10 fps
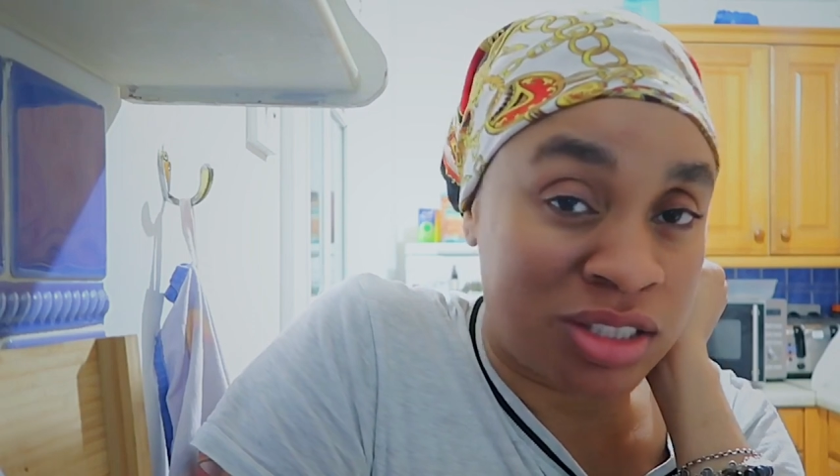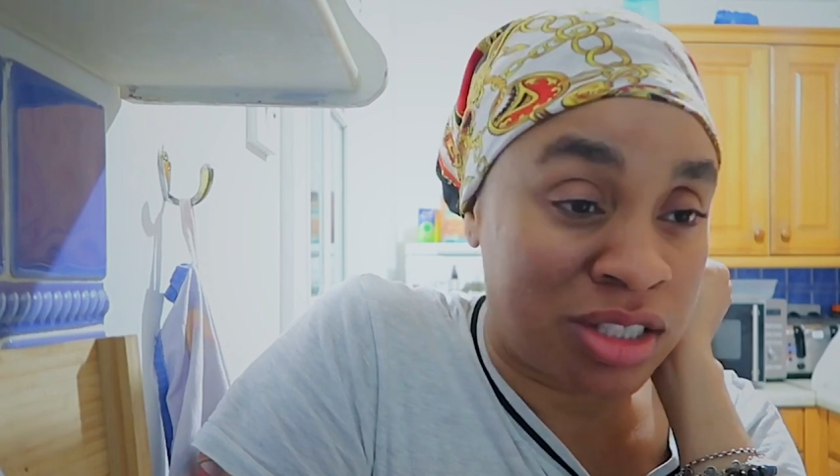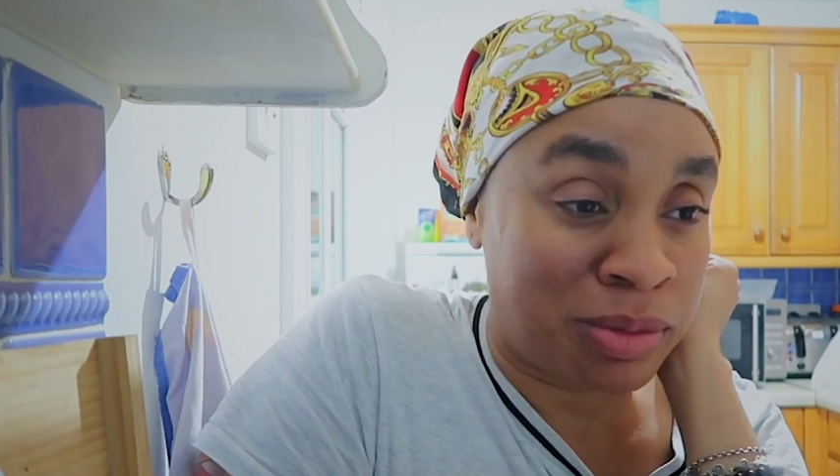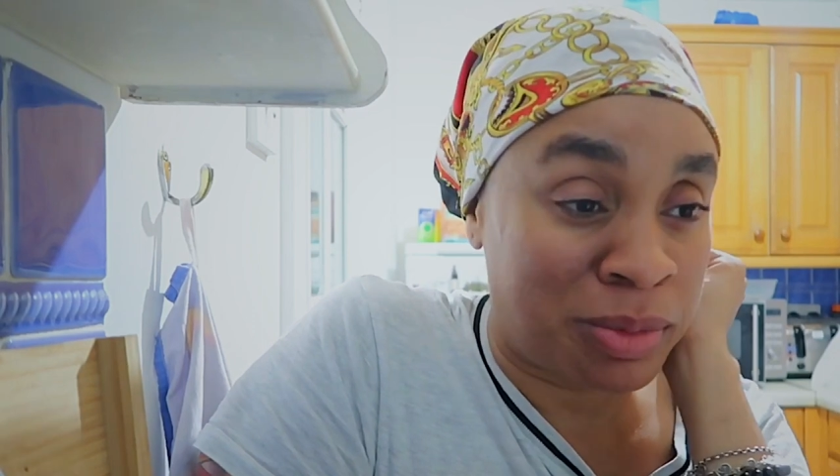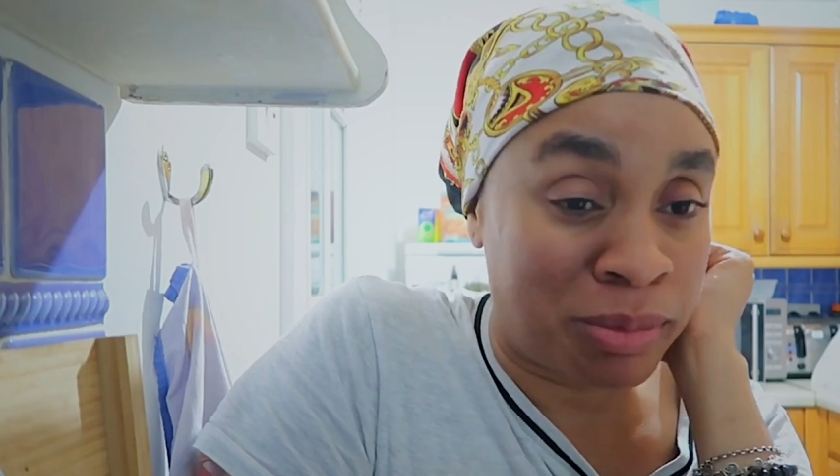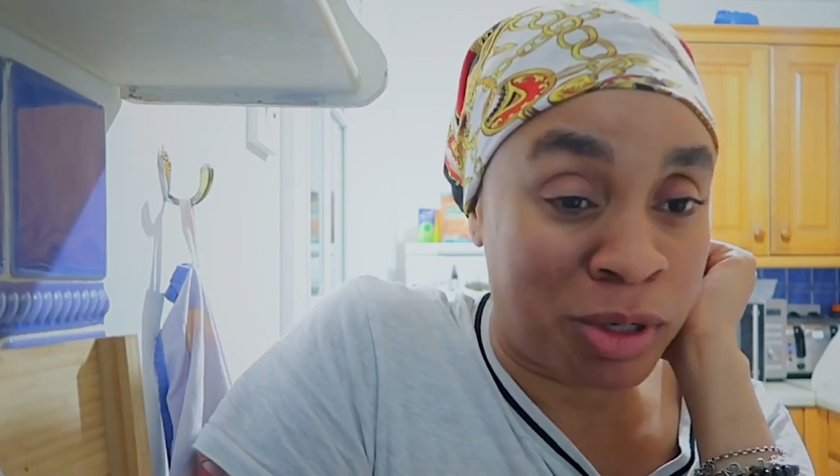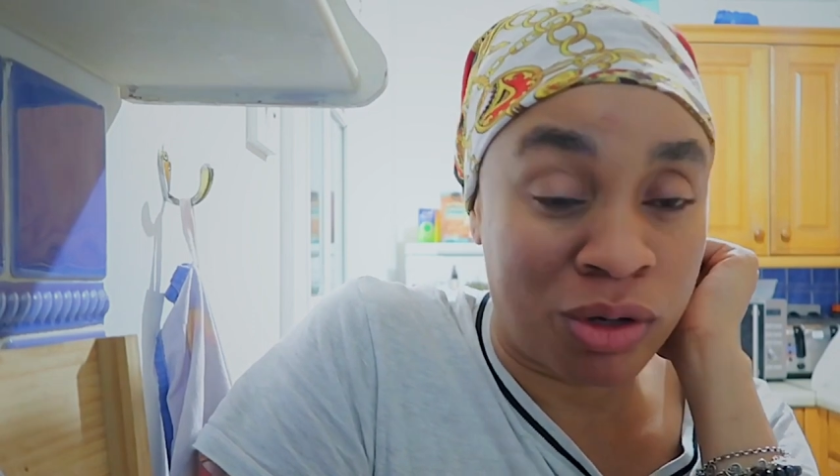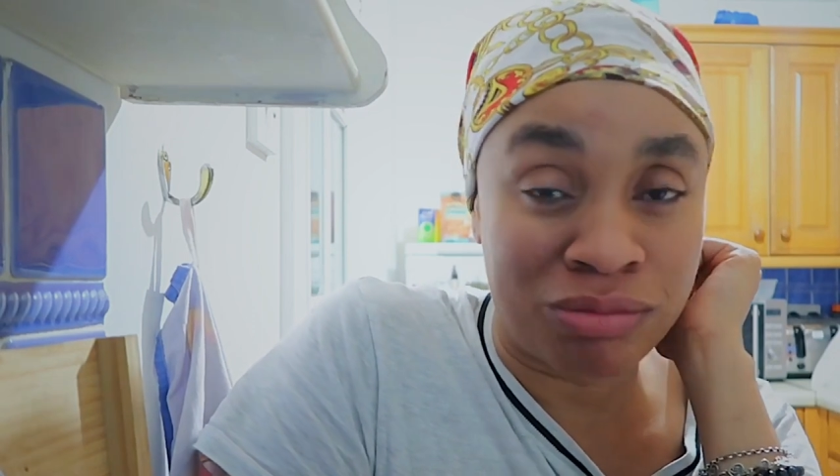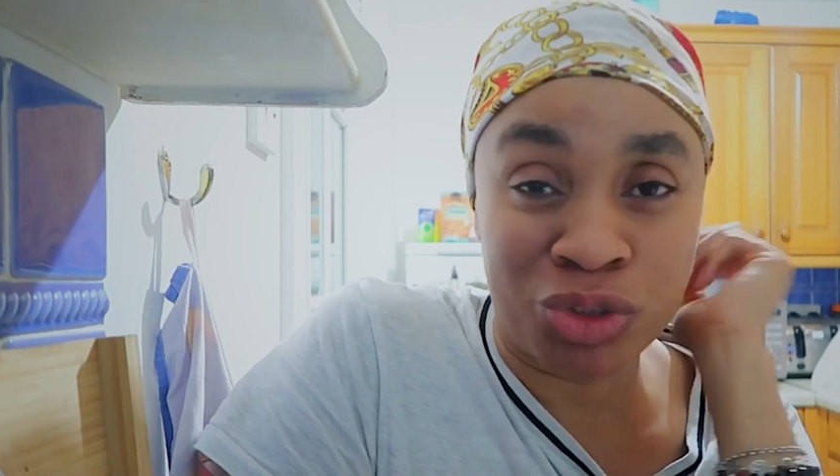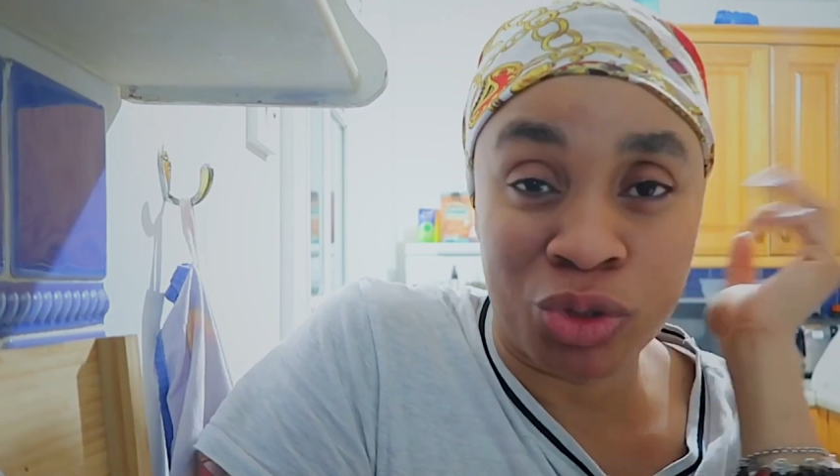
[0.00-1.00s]
said something
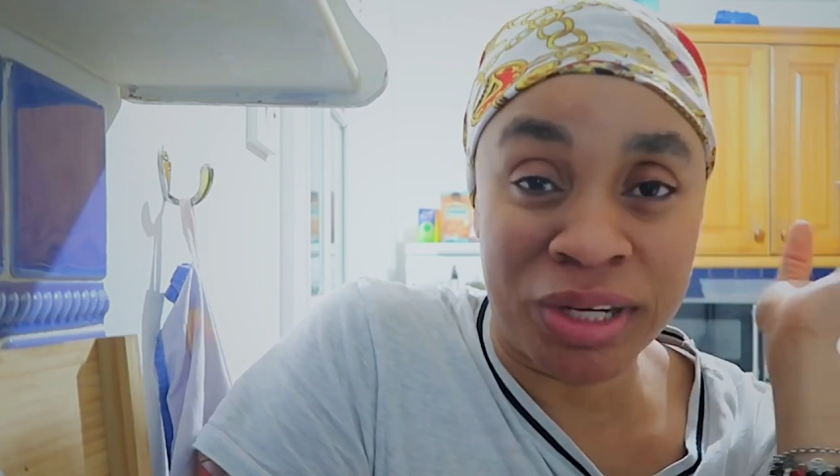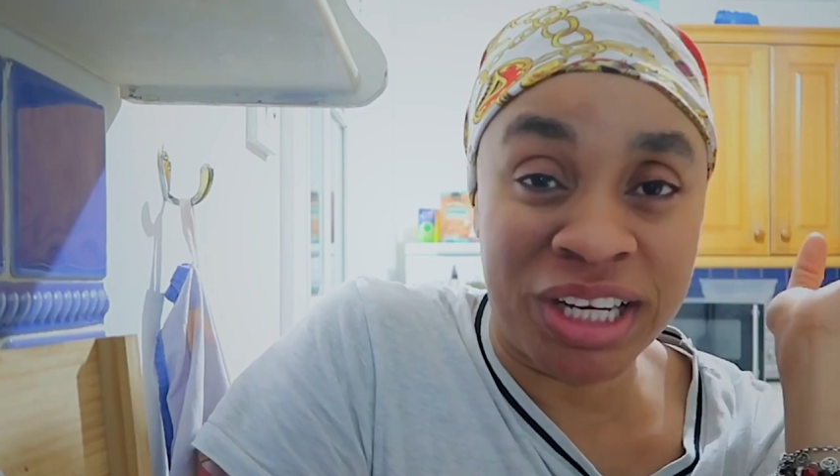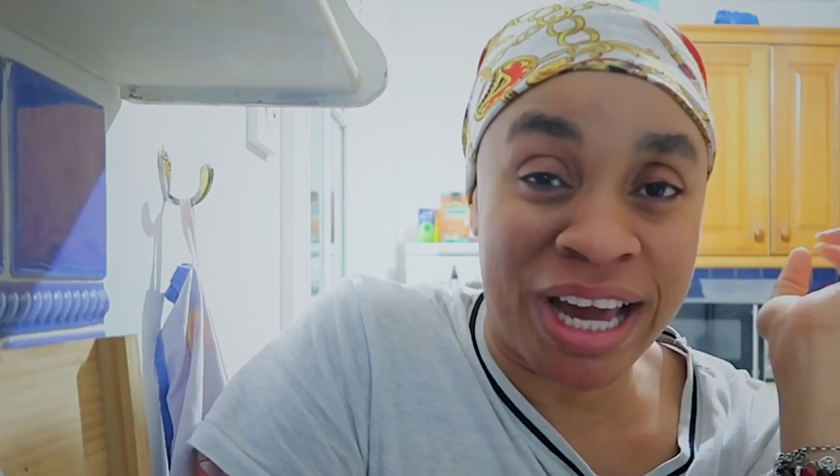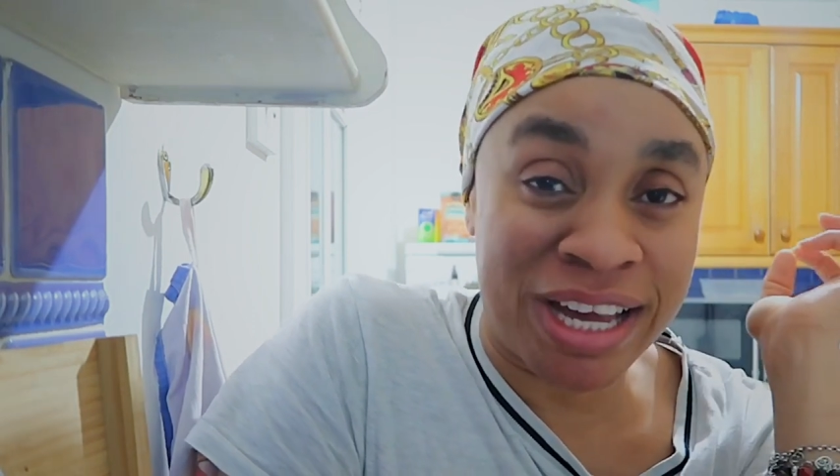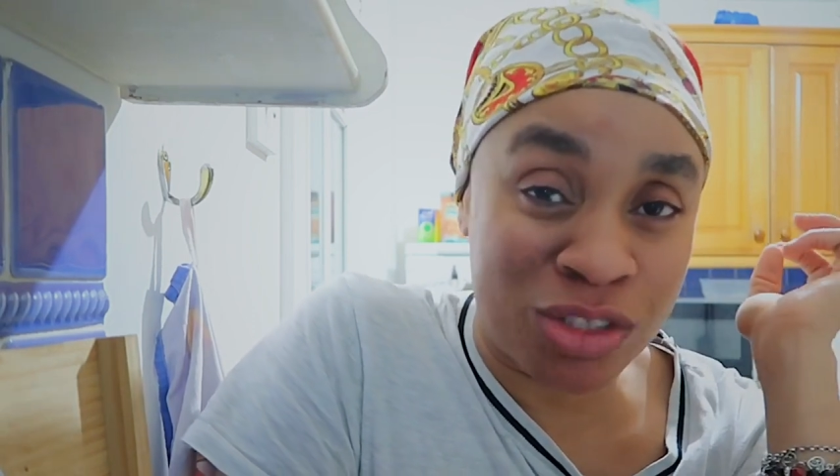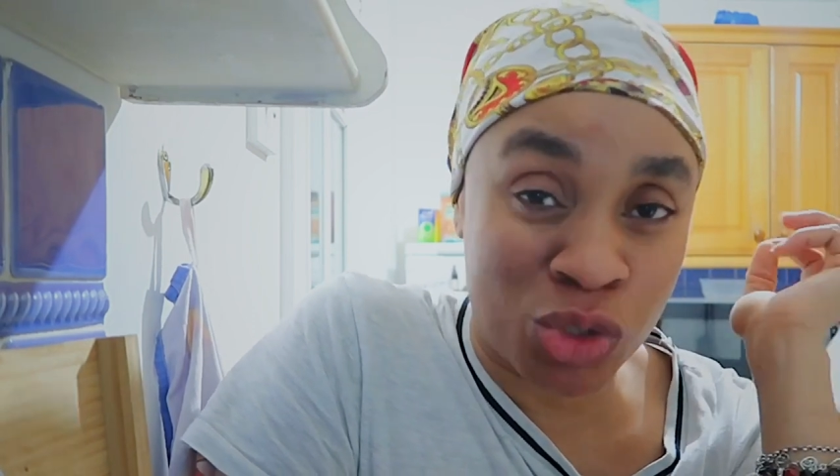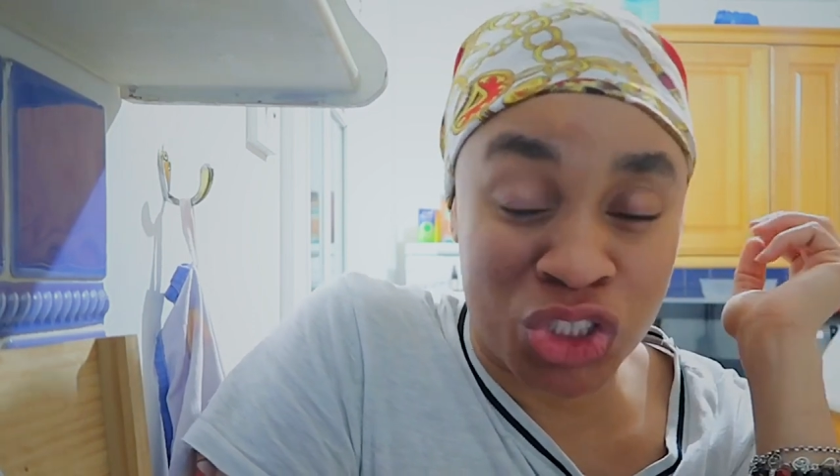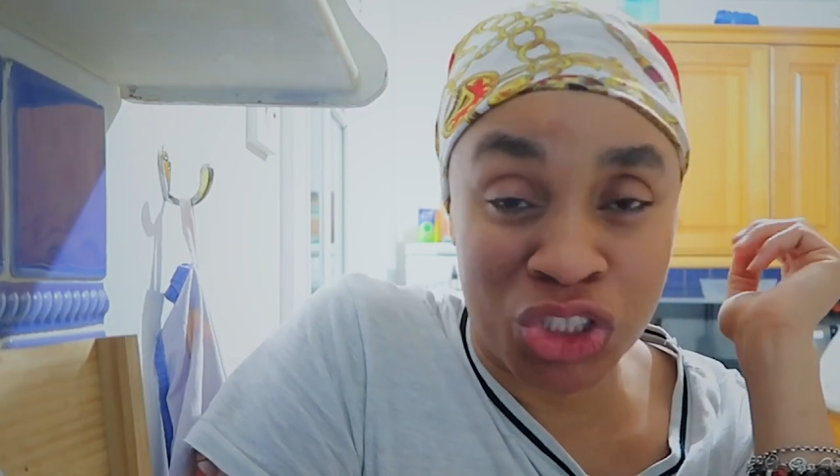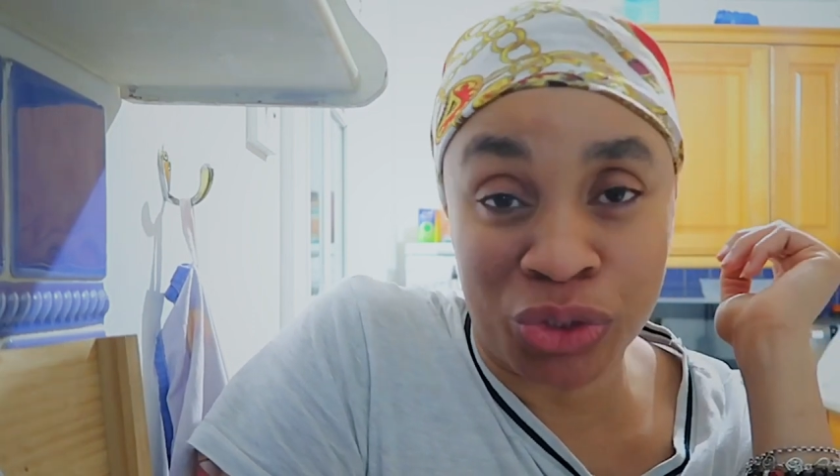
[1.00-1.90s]
about so many guys touching